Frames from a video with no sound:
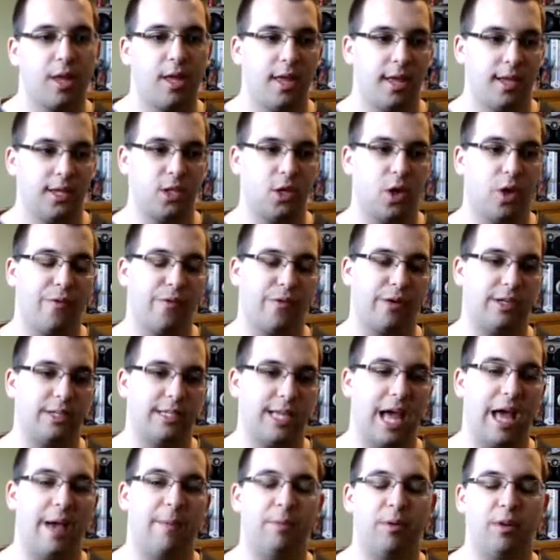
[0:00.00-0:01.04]
So, for
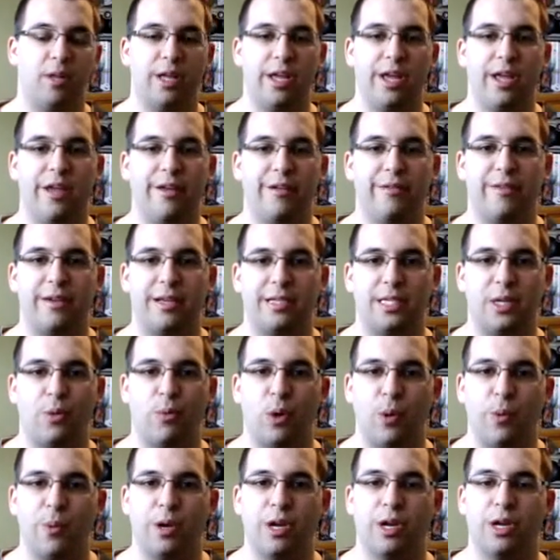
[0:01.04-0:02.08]
example, if I say
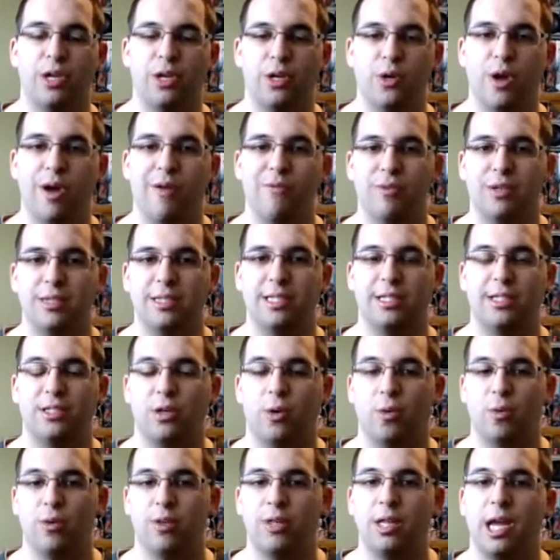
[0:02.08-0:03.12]
what we're going to do, everyone says their
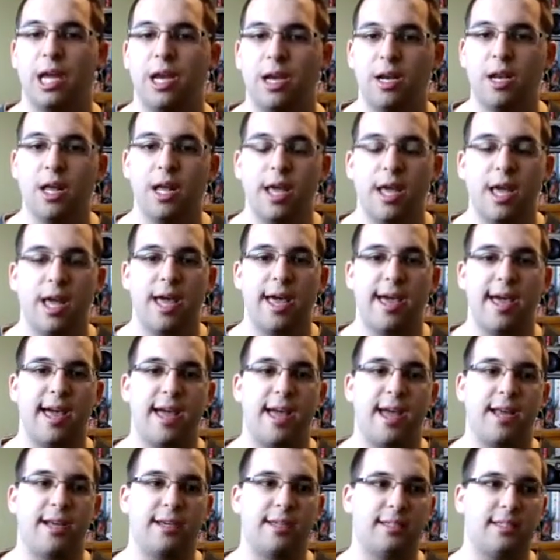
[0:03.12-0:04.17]
own thing,
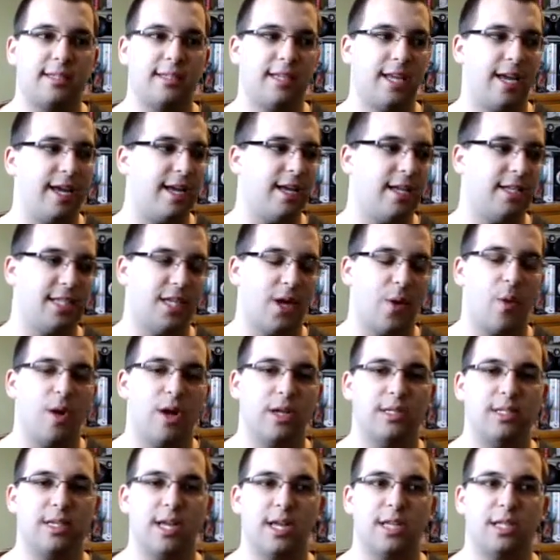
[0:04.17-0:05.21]
and say someone
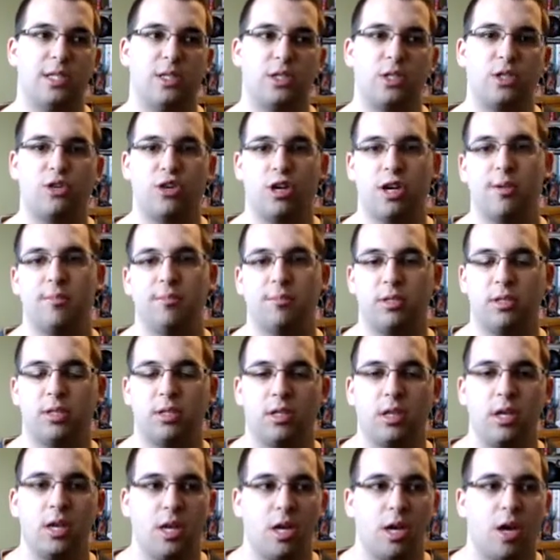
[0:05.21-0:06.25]
says
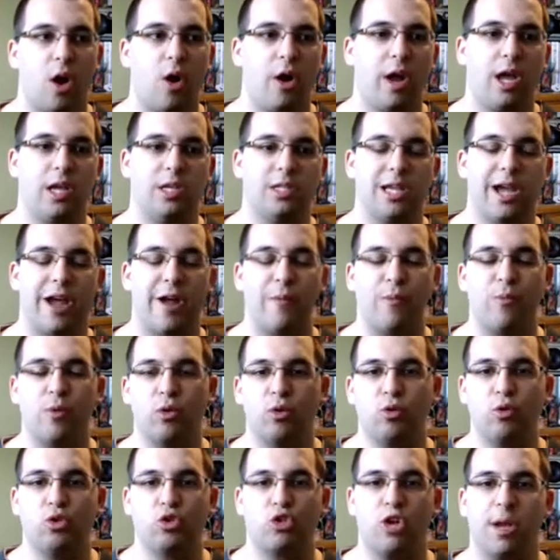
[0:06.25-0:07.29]
scrims. Okay, fine, we'll
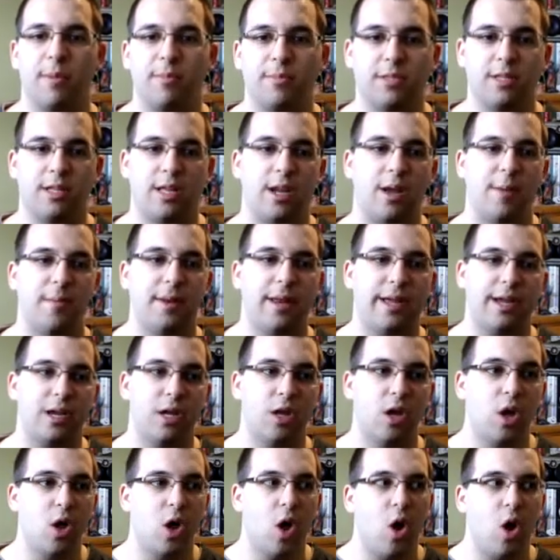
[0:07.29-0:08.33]
do scrims. And then I'll be like,
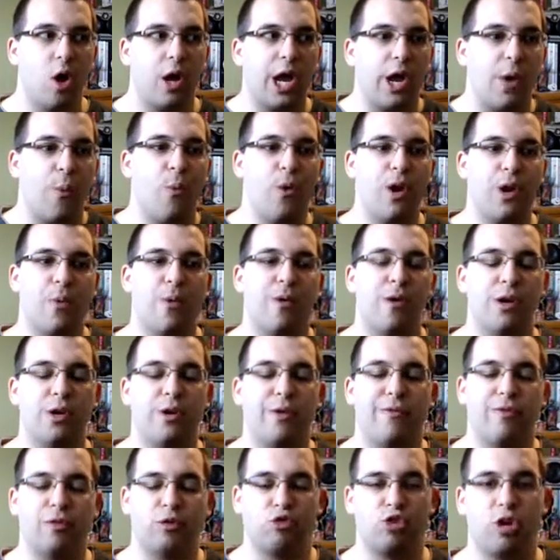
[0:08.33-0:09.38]
okay, what do you want to
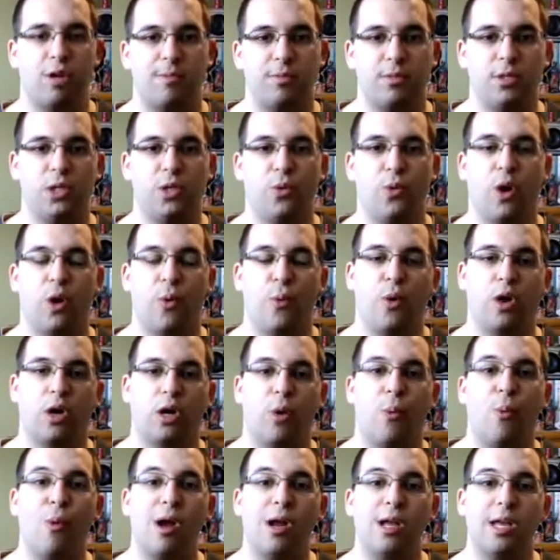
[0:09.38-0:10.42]
do for scrims? Do you want to work
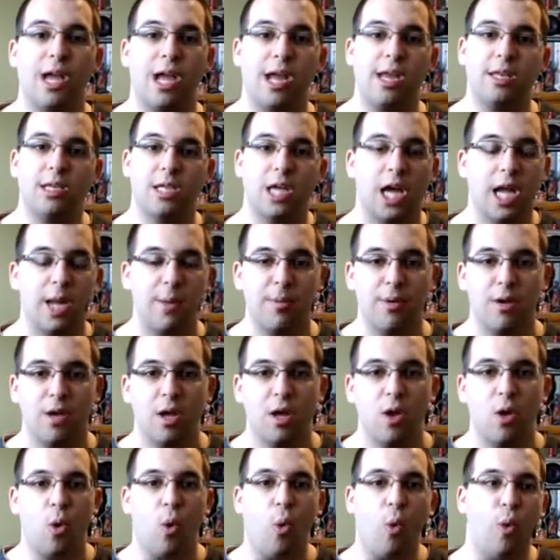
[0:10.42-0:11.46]
on one game type,
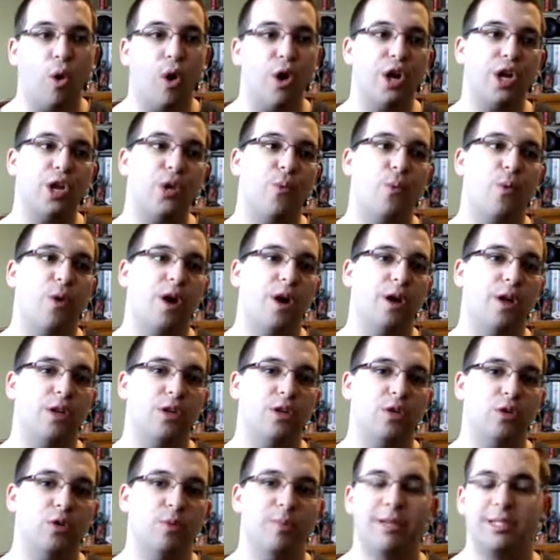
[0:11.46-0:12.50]
or do you want
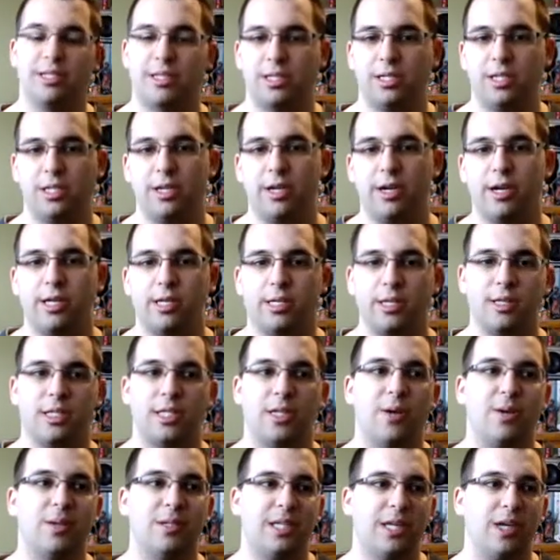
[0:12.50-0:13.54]
to do best of series? And
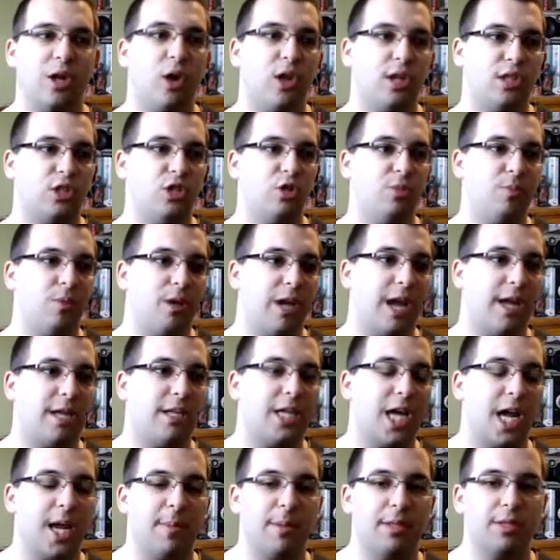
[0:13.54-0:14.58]
someone said, oh, let's do game
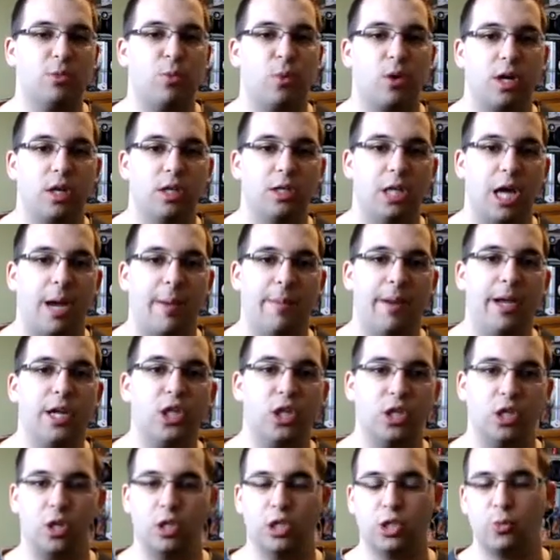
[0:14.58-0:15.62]
type. Let's work on
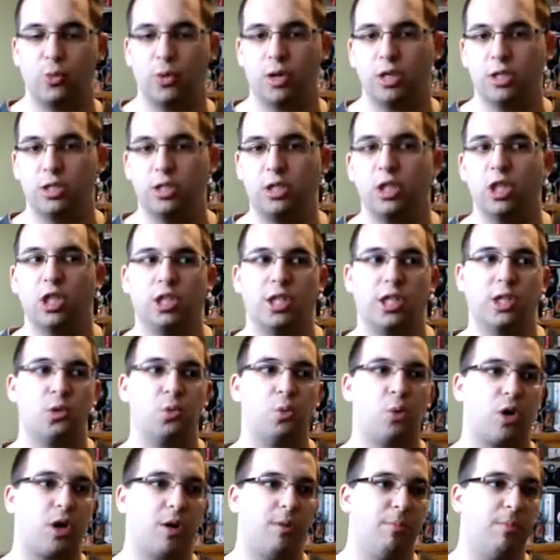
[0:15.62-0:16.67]
domination. Let's work on search. Let's
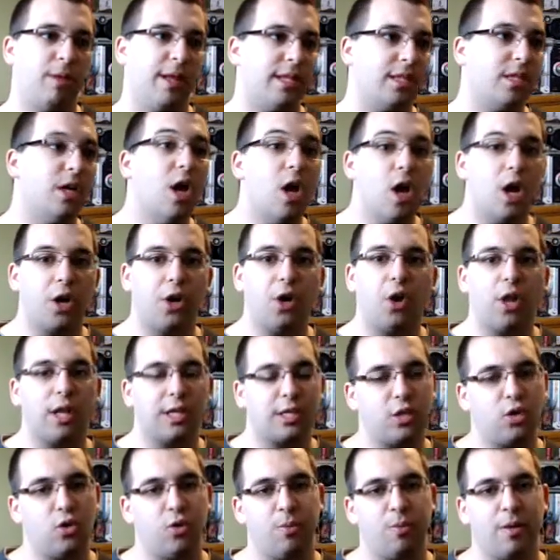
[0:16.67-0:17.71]
work on blitz. No, let's
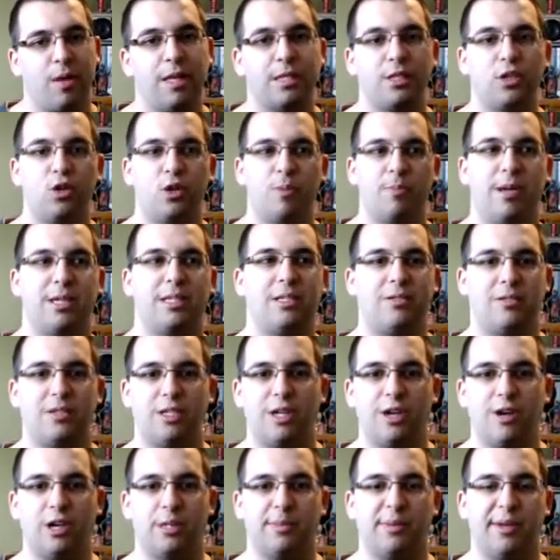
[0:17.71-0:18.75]
do a best of
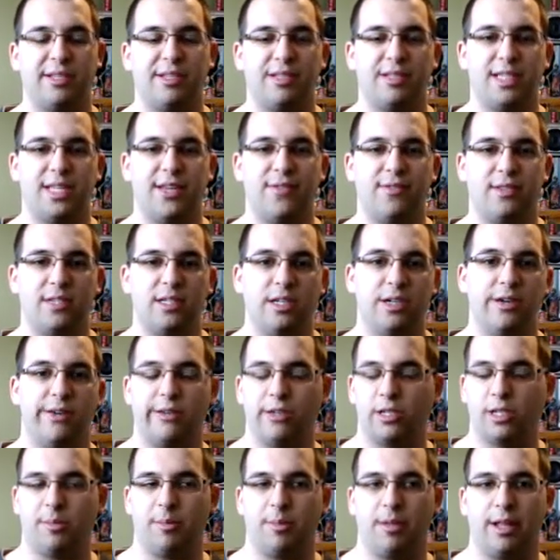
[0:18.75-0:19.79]
series, best of 7
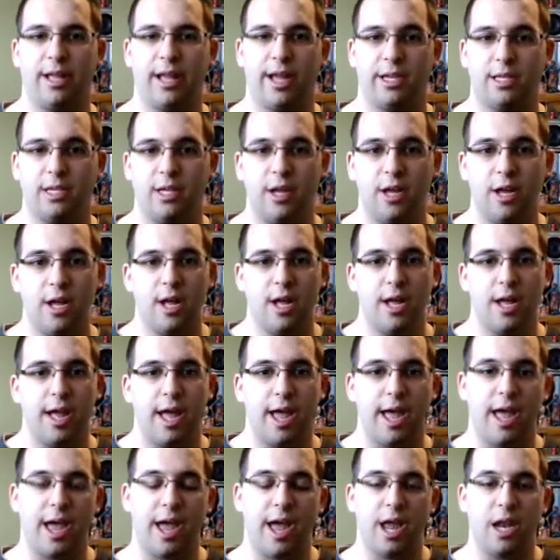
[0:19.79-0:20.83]
series, something like that.
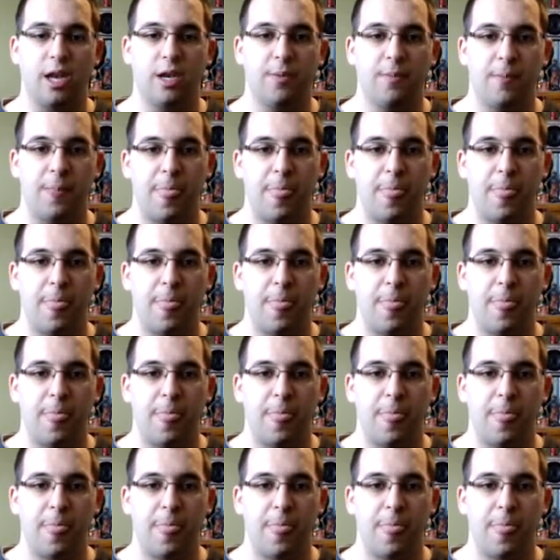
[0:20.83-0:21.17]
And